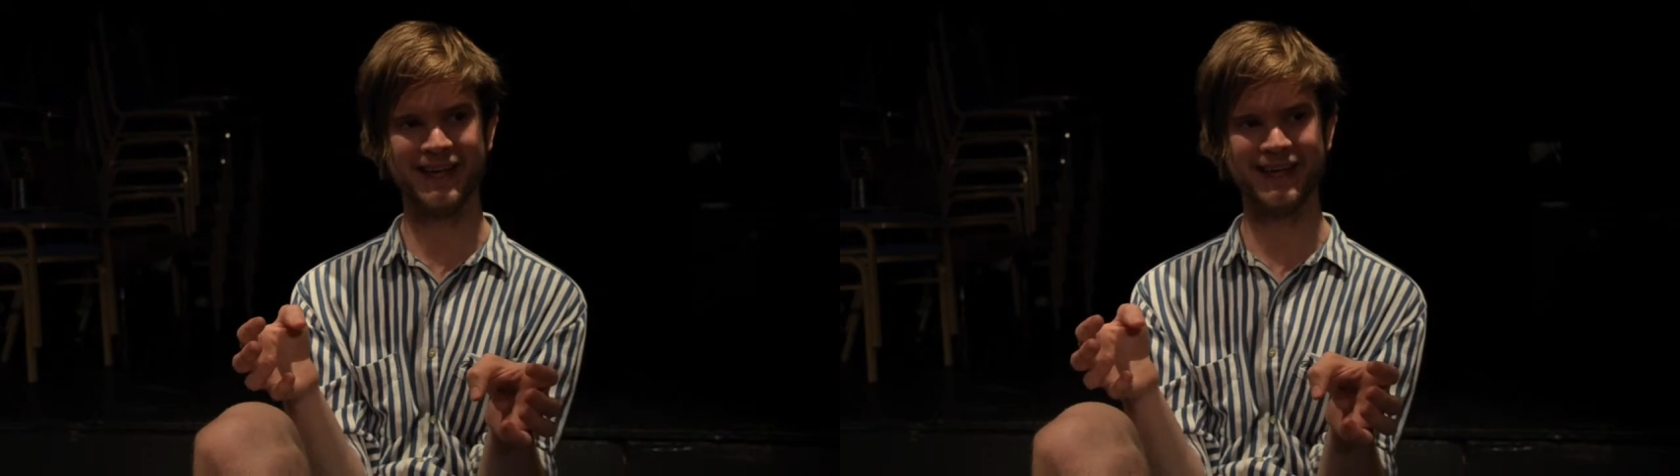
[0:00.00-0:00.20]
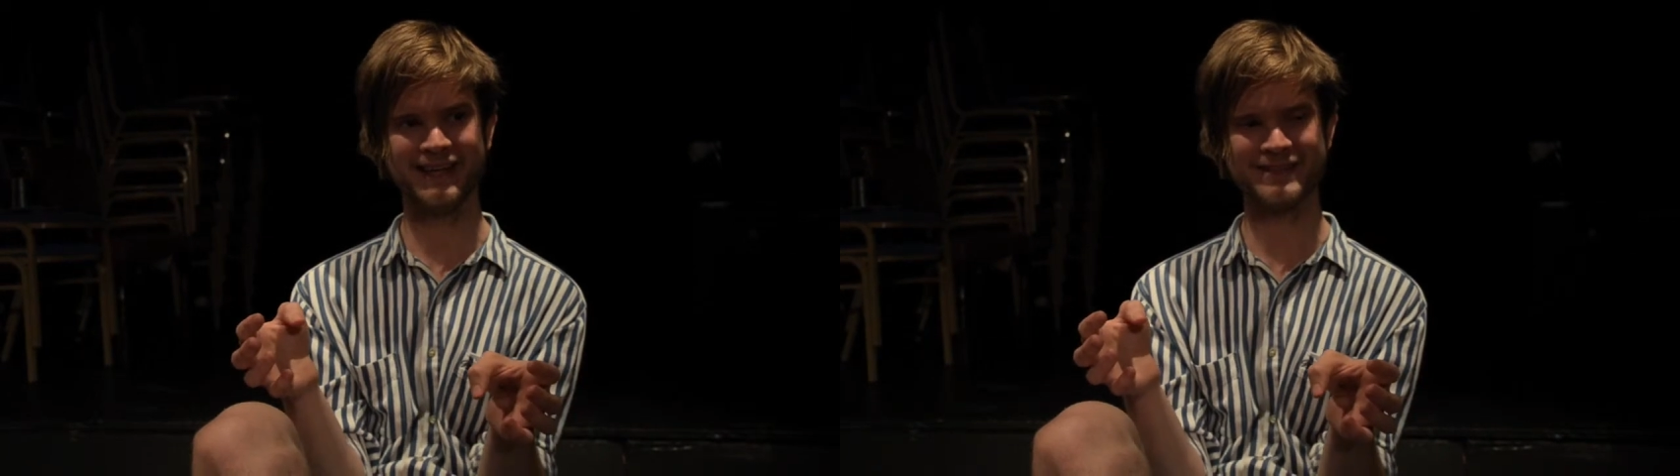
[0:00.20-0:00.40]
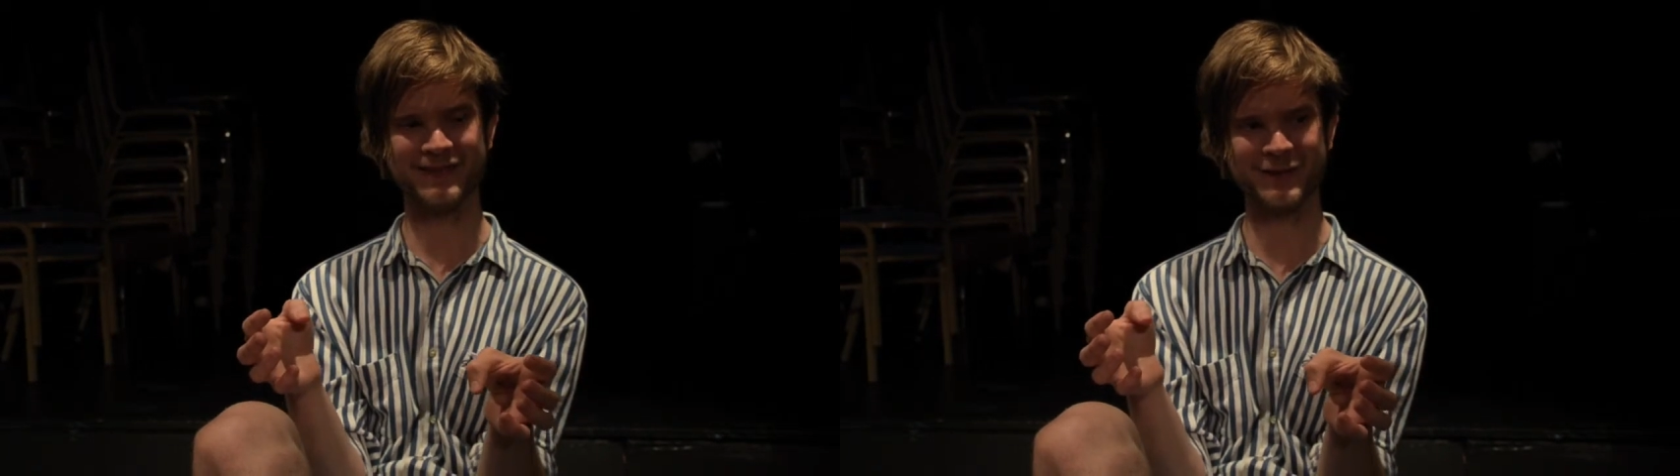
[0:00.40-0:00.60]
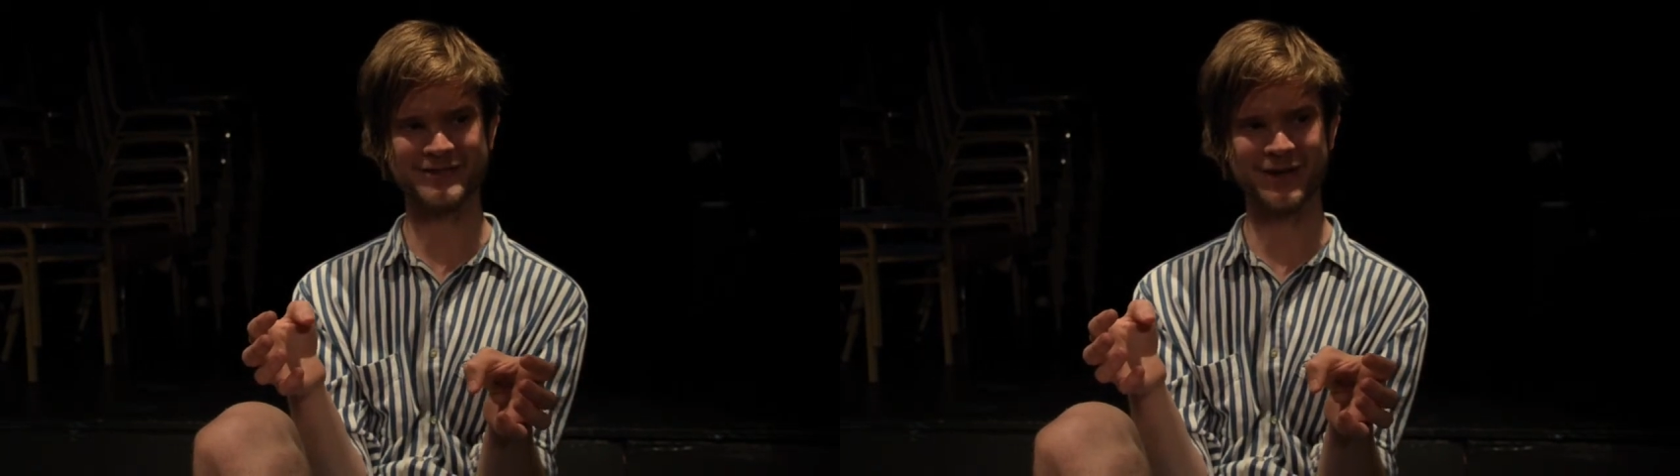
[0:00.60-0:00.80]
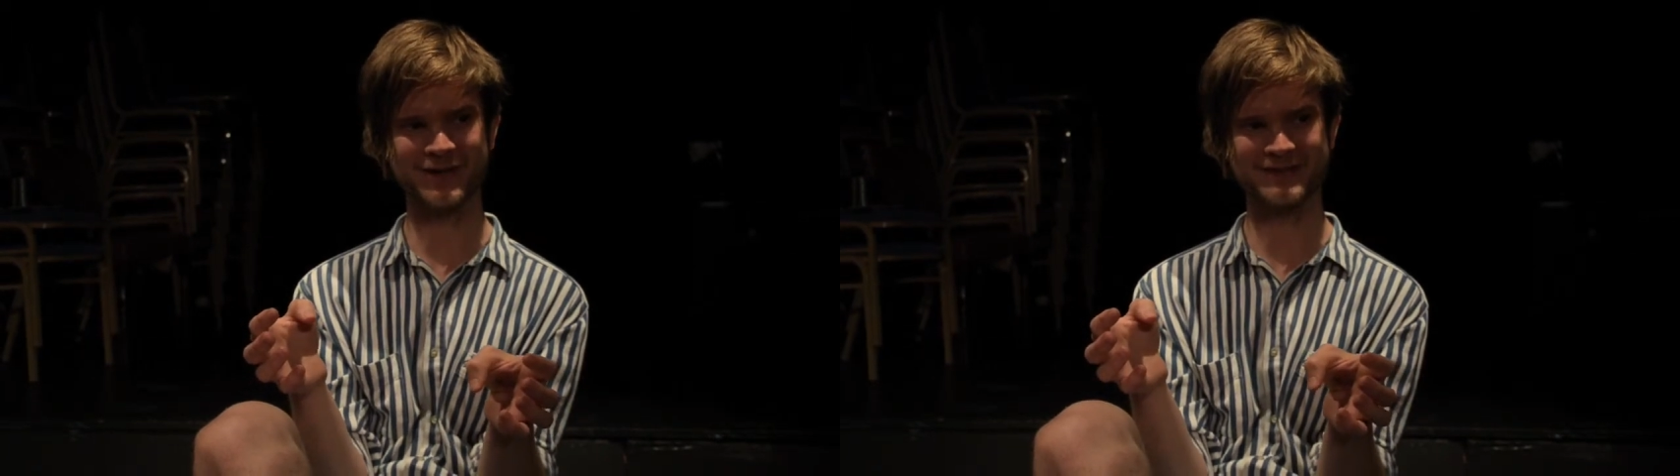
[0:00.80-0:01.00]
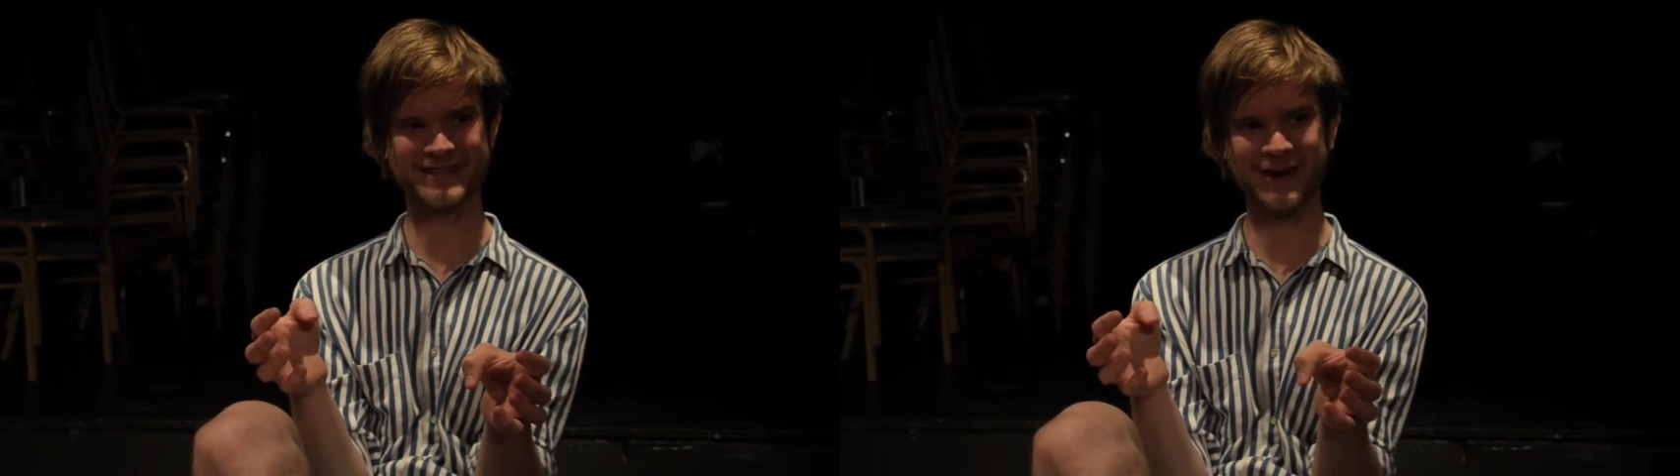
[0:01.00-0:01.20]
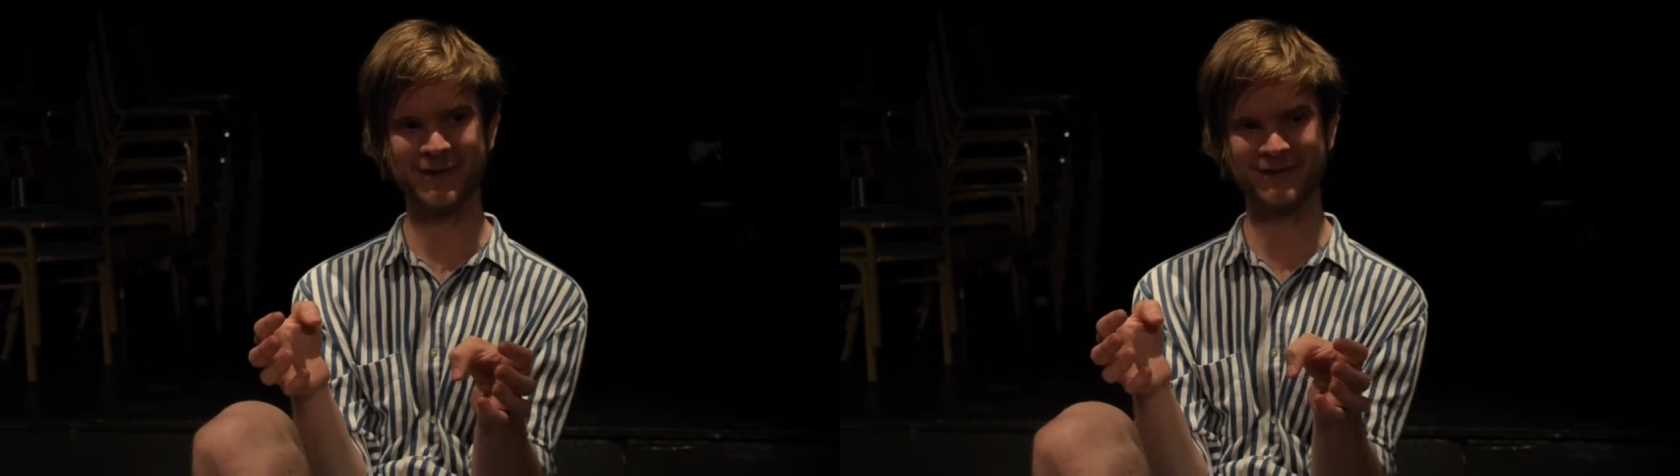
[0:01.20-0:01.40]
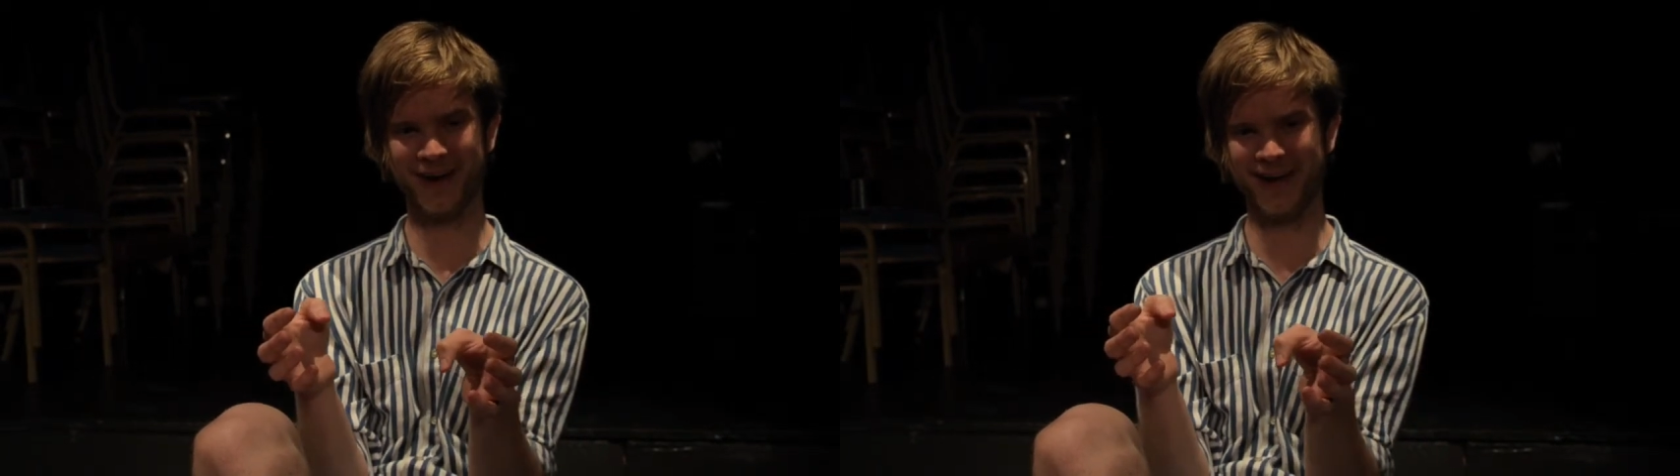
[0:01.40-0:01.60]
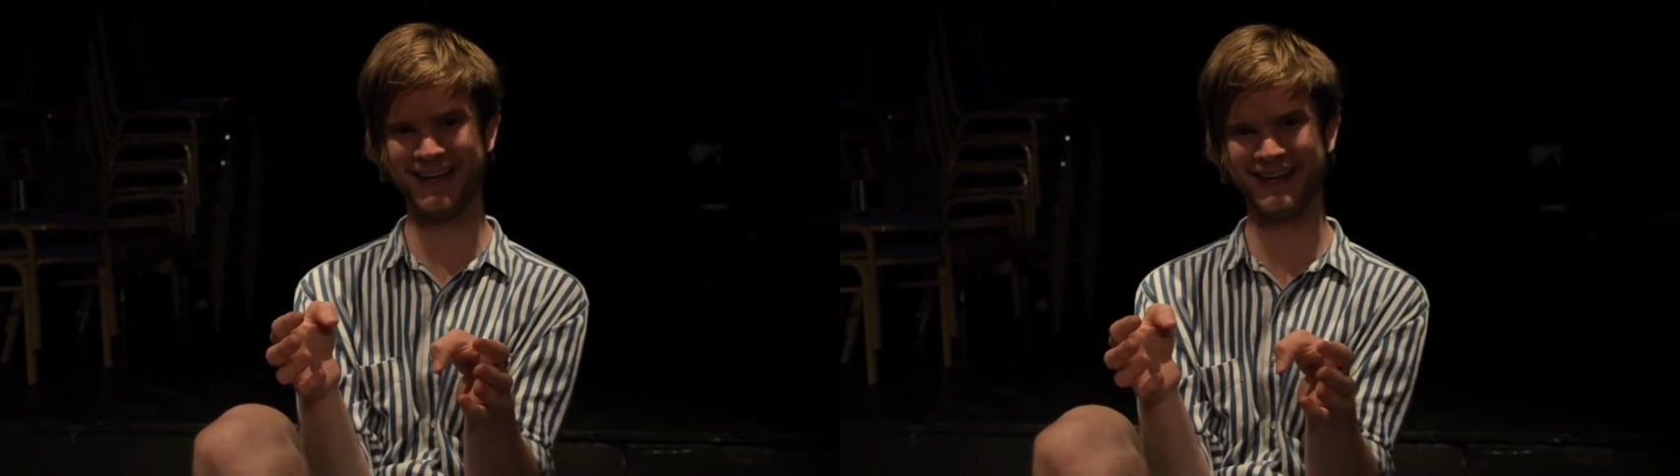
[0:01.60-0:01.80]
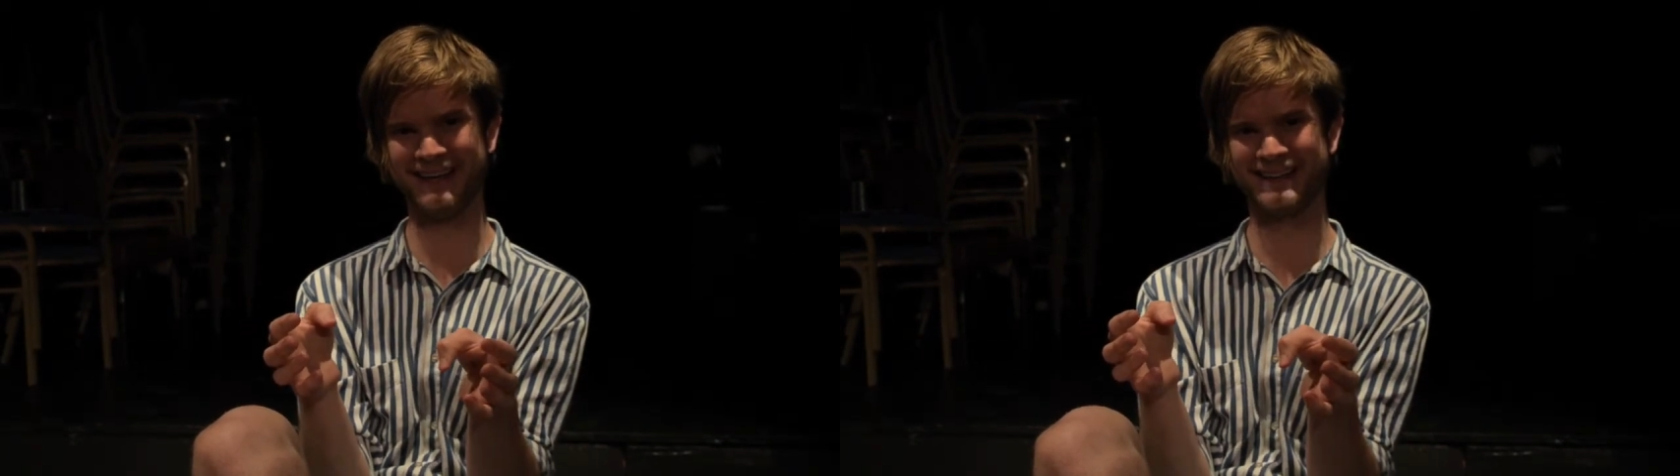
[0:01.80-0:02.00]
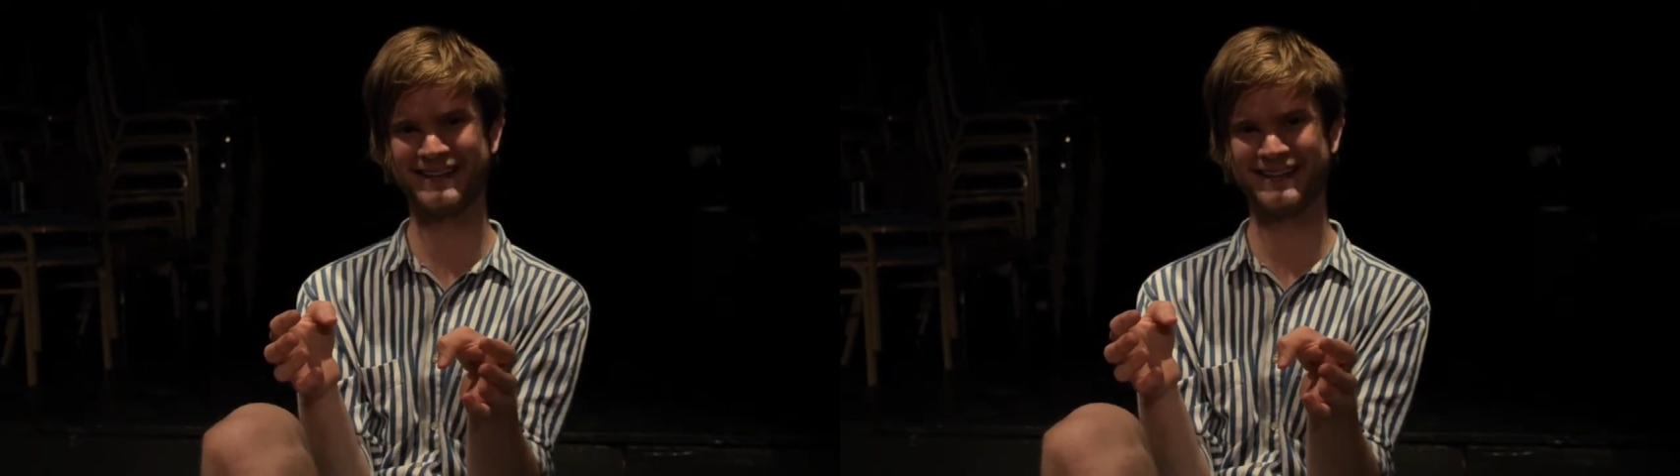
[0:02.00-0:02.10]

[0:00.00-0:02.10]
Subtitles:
It feels kind of terrifying